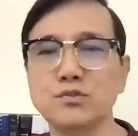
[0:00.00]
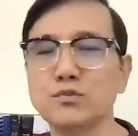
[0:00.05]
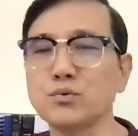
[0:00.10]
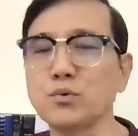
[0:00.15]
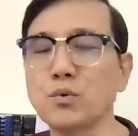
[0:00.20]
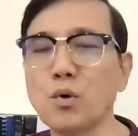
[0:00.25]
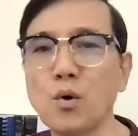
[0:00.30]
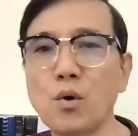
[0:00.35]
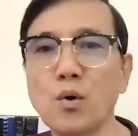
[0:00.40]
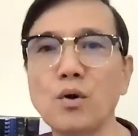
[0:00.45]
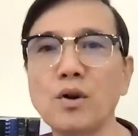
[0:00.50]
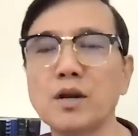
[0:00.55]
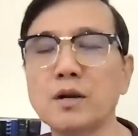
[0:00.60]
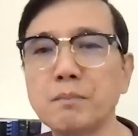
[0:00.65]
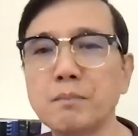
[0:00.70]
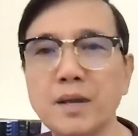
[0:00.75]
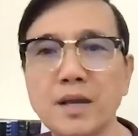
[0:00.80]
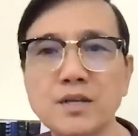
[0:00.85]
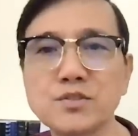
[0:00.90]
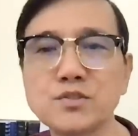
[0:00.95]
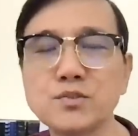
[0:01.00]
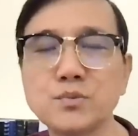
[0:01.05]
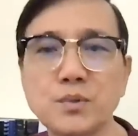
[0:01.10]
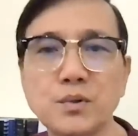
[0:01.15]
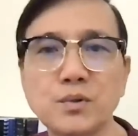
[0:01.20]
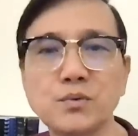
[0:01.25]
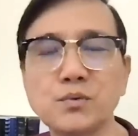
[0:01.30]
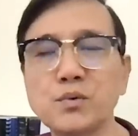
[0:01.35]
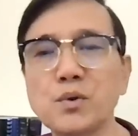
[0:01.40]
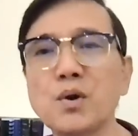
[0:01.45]
to all our patients
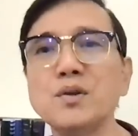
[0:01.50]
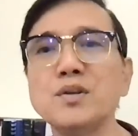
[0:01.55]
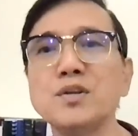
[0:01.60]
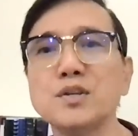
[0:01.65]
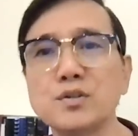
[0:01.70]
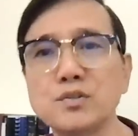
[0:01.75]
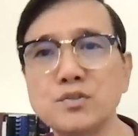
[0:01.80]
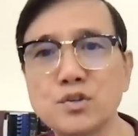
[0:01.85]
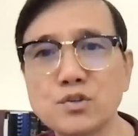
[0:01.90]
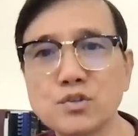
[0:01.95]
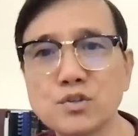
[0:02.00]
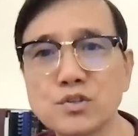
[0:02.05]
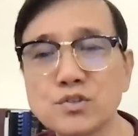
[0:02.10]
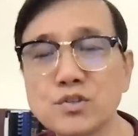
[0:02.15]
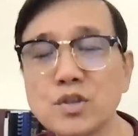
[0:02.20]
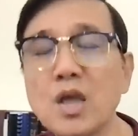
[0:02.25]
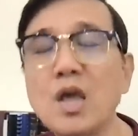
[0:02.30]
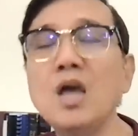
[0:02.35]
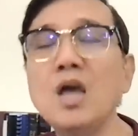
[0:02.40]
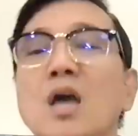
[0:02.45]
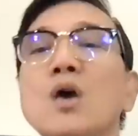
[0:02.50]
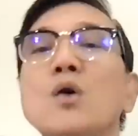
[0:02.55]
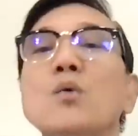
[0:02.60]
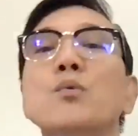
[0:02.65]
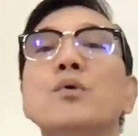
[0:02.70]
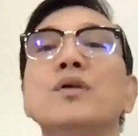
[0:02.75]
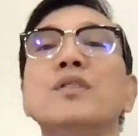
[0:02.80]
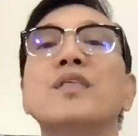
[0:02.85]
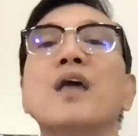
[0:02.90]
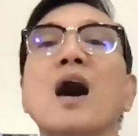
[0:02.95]
with chronic conditions
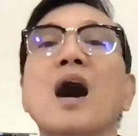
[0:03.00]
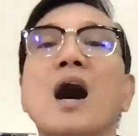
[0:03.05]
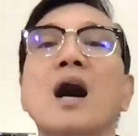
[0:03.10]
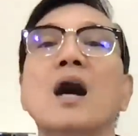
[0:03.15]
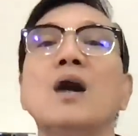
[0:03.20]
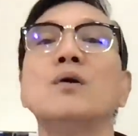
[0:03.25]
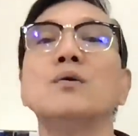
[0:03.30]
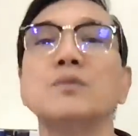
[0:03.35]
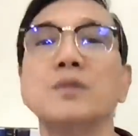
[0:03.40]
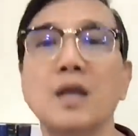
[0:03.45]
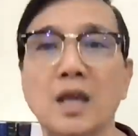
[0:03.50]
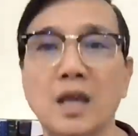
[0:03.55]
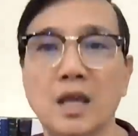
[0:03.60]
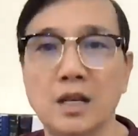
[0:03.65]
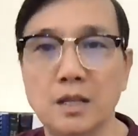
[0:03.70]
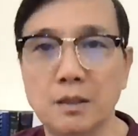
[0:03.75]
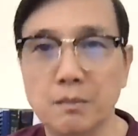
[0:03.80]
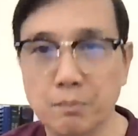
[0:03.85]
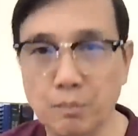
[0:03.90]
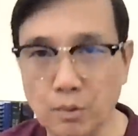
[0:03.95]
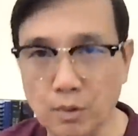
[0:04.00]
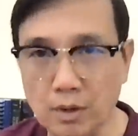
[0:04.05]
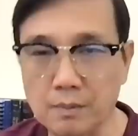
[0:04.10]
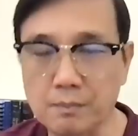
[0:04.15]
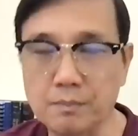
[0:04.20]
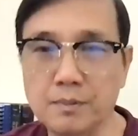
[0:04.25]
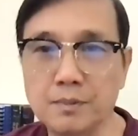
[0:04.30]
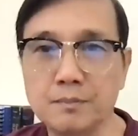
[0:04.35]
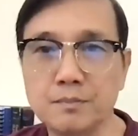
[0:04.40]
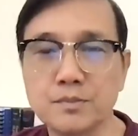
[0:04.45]
without any
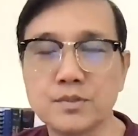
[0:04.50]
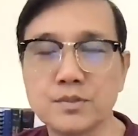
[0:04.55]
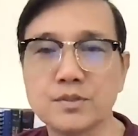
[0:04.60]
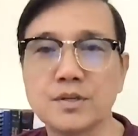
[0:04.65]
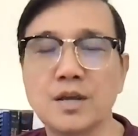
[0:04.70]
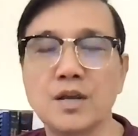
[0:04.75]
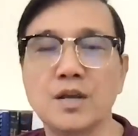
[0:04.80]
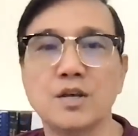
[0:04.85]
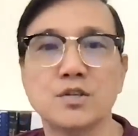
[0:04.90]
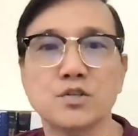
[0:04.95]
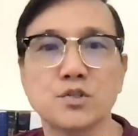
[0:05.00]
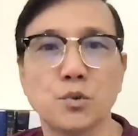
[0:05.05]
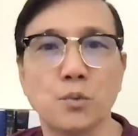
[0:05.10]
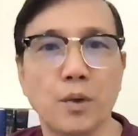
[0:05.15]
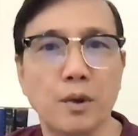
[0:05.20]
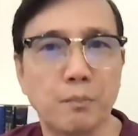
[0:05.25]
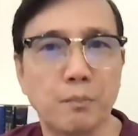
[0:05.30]
problems. So we're